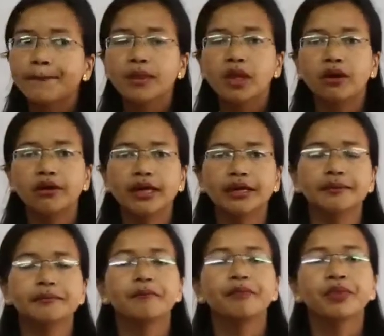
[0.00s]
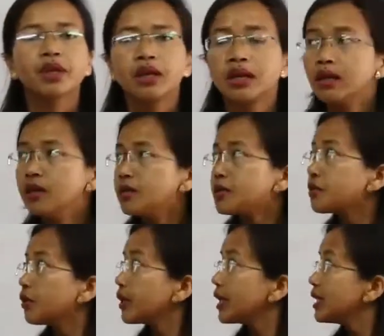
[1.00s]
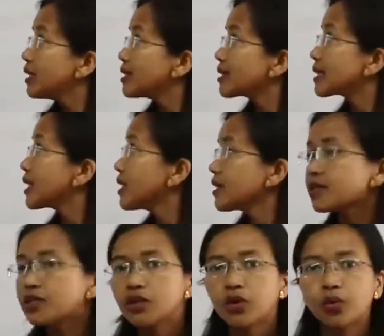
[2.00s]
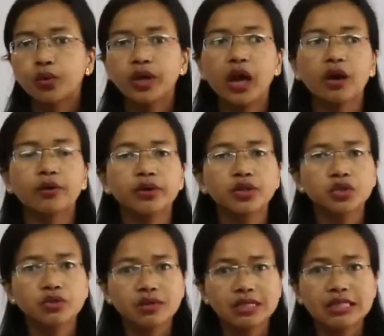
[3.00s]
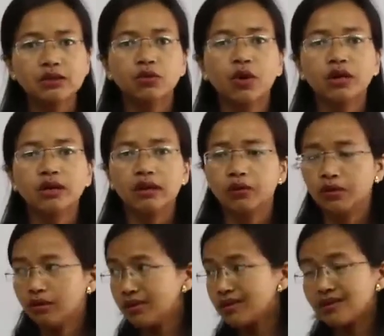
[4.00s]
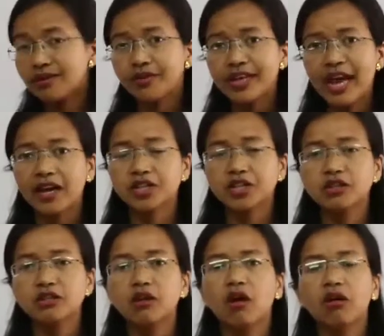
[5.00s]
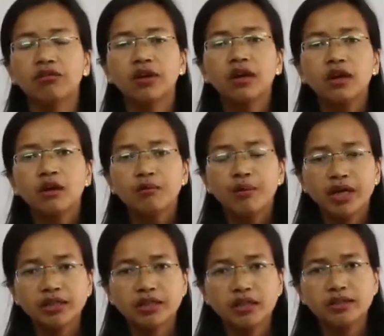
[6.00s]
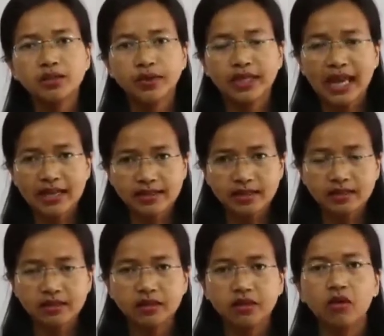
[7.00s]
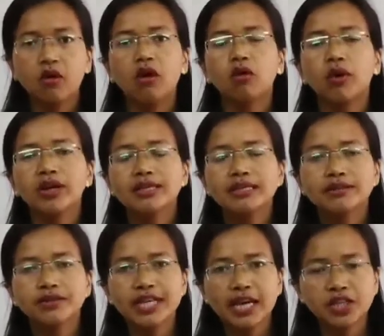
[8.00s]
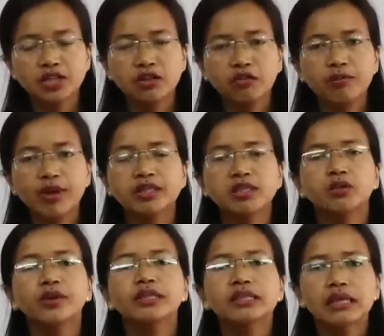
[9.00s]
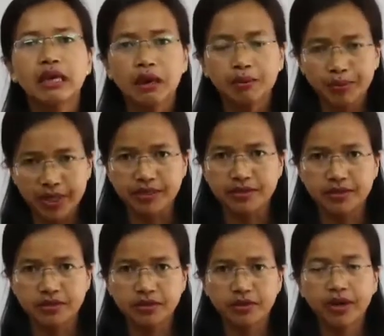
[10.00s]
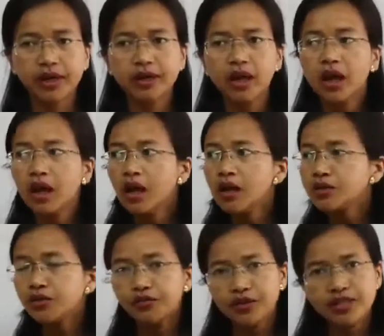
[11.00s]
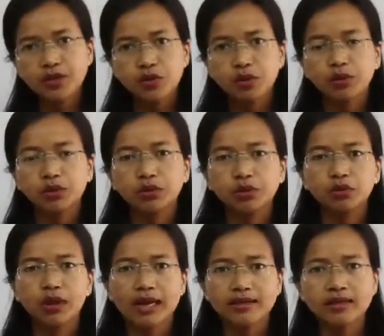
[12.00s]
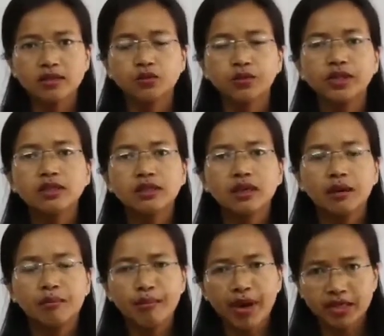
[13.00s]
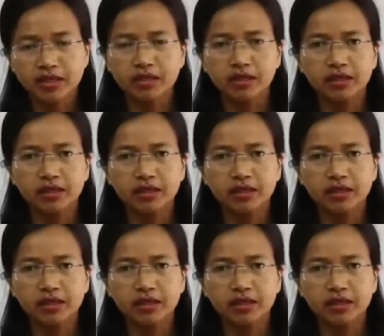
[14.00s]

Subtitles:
Alright, so in this case, we are going to see what is the reaction of metals with acid or what is the reaction of metal with a base. Alright, so first we will do acid with metal.